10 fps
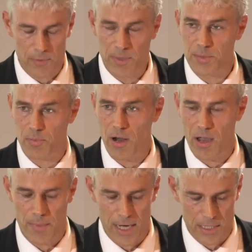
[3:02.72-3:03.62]
from his
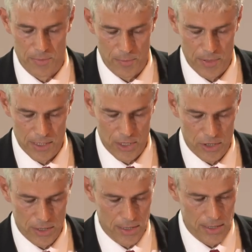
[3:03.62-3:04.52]
prior management
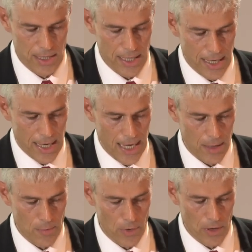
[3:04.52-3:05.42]
positions
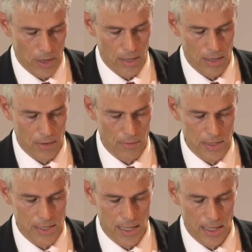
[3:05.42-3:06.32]
at Merck,
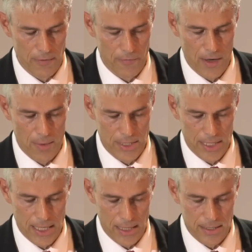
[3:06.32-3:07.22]
Rosetta in
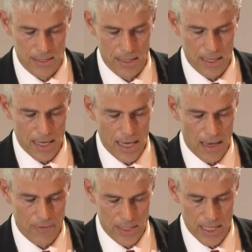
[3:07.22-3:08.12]
Pharmaceutics,
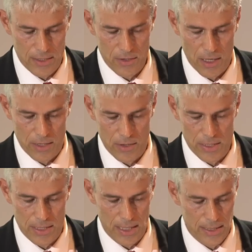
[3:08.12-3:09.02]
Avitec
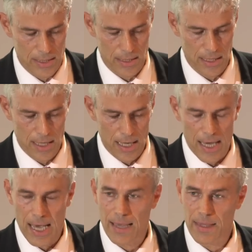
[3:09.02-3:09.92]
Diagnostics.
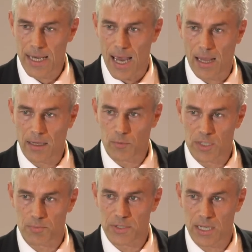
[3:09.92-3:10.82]
And then Allan
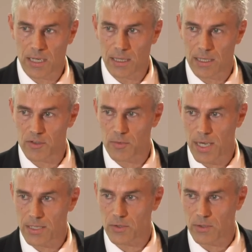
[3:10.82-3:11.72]
was particularly
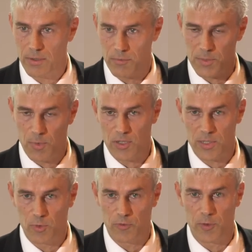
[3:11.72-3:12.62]
instrumental and
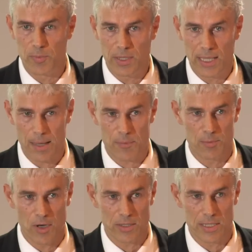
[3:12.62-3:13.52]
responsible for building up the
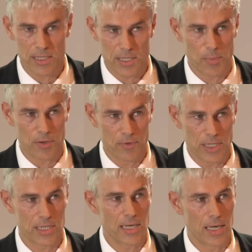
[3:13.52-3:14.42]
multidisciplinary
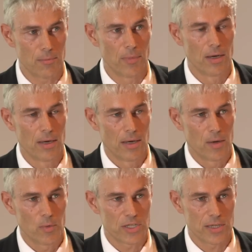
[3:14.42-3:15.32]
team,
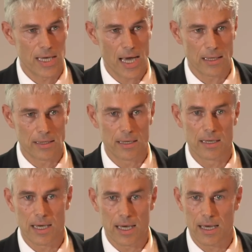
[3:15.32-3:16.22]
which the Allan,
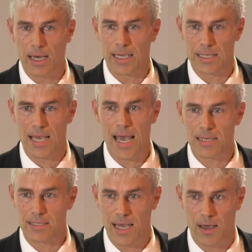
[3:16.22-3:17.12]
I guess,
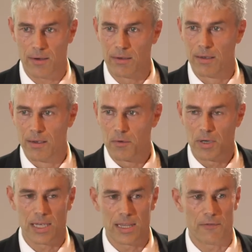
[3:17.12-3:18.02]
has now
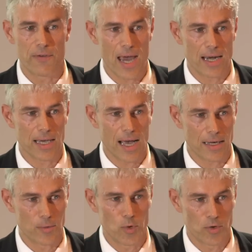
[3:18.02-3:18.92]
really in the vanguard
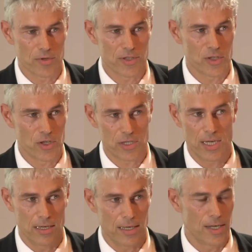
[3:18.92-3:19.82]
in world research
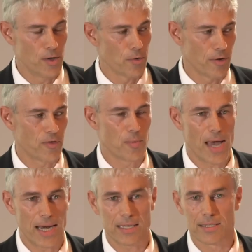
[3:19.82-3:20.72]
in
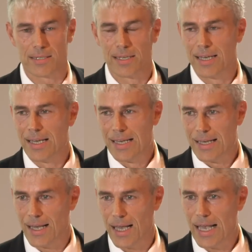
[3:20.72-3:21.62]
neuroinformatics,
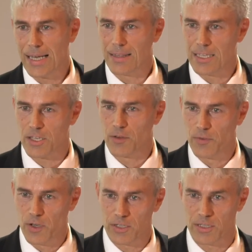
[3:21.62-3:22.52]
and in this
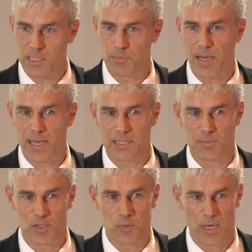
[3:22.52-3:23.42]
convergent space
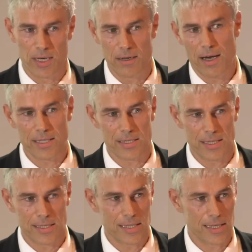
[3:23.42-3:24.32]
between
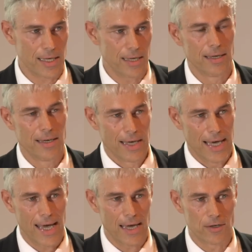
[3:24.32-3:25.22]
ICT
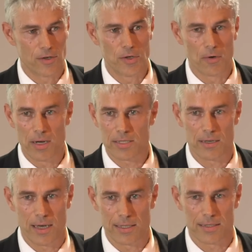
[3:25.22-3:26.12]
and
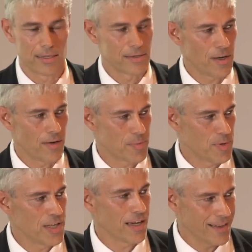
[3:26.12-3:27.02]
neuroscience. So it's
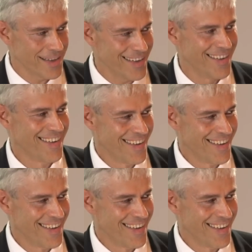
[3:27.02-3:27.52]
particularly